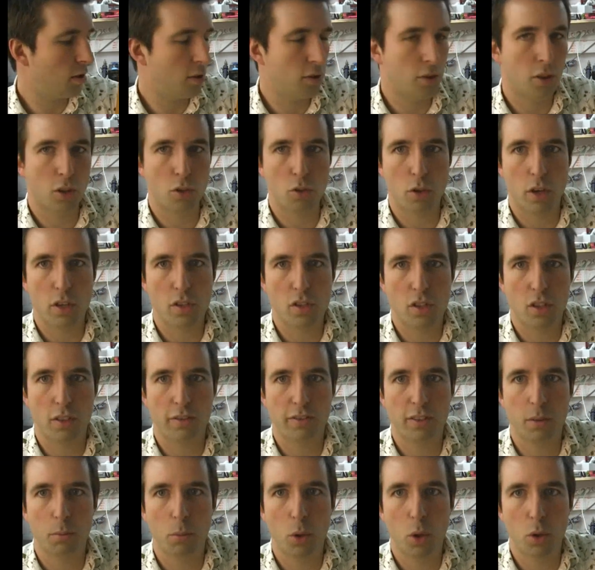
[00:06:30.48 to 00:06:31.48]
the thrust
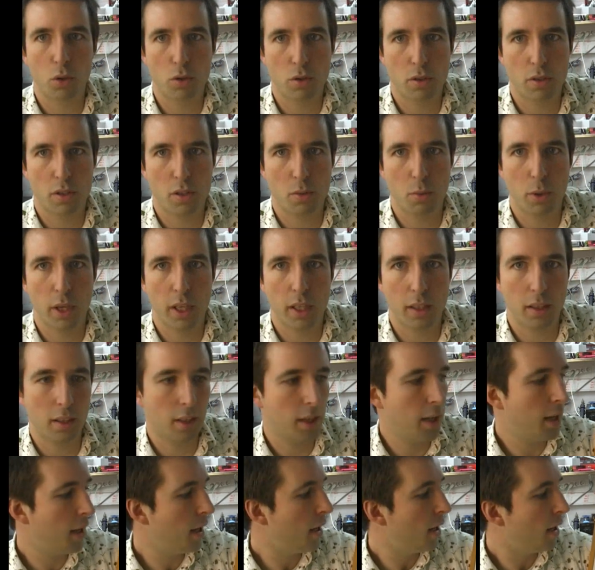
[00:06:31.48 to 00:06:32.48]
of the motor as well.
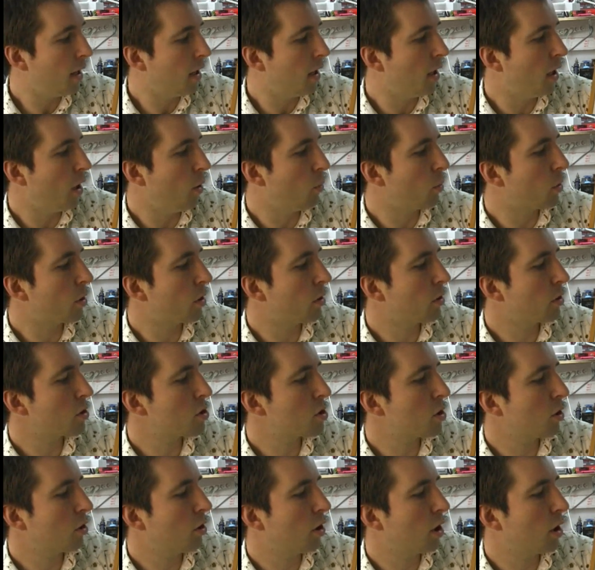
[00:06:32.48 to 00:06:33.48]
We're
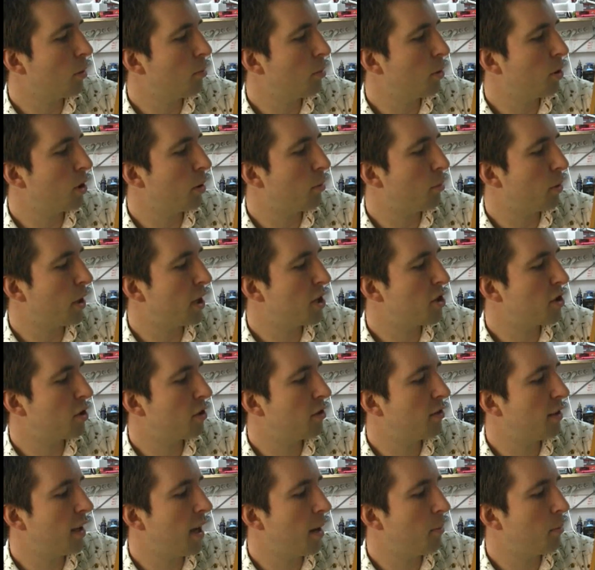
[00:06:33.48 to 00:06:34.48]
also going to put a pressure
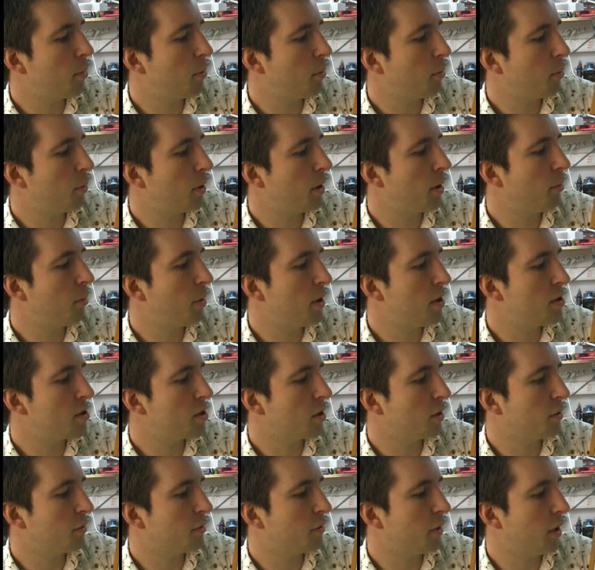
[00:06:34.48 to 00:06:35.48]
tap with a piece
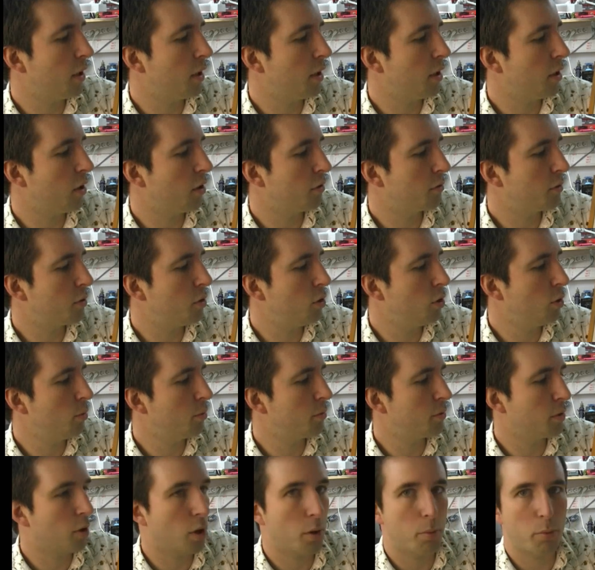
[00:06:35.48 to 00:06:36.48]
of tube
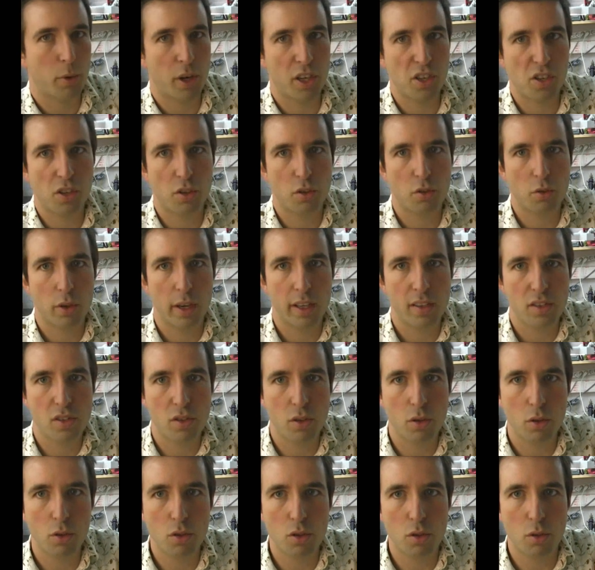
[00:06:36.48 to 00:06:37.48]
for a pressure
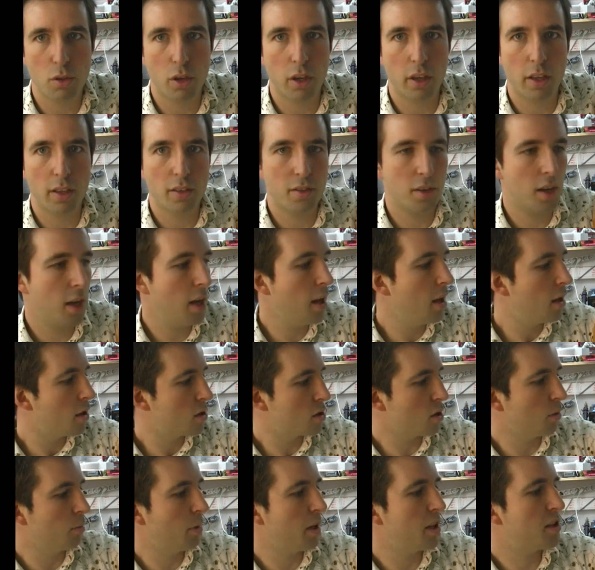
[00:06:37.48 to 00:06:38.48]
transducer on it.
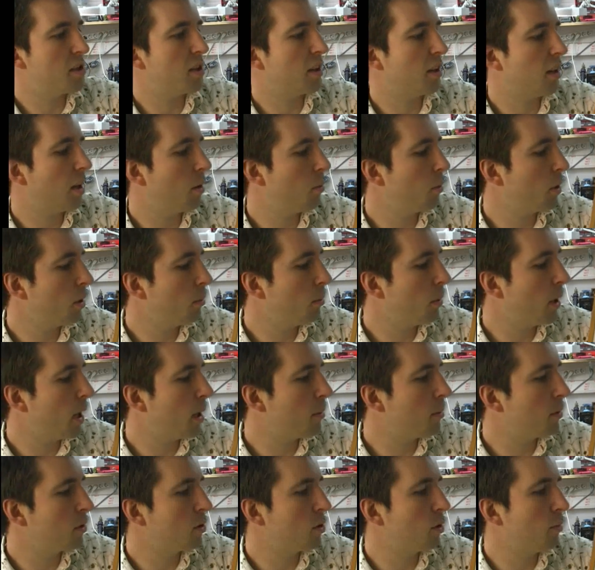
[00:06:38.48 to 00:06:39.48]
So basically we'll be
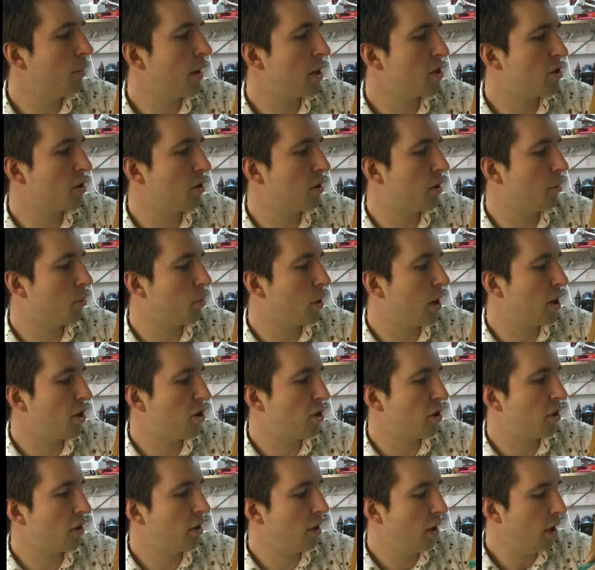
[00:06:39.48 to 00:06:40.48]
able to measure the
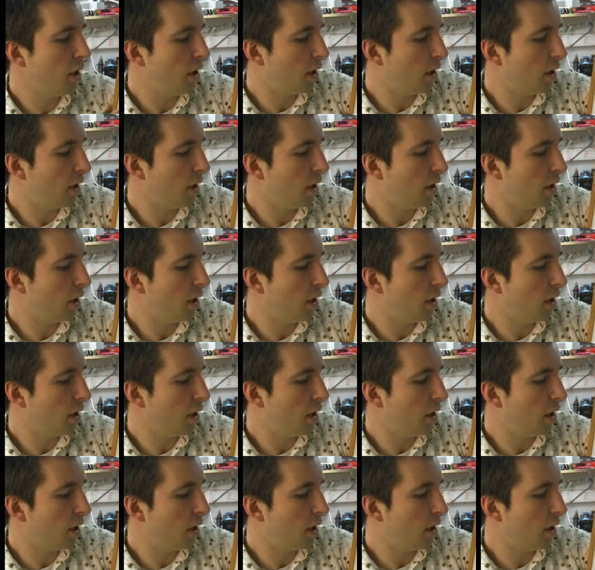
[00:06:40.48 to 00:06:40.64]
pressure,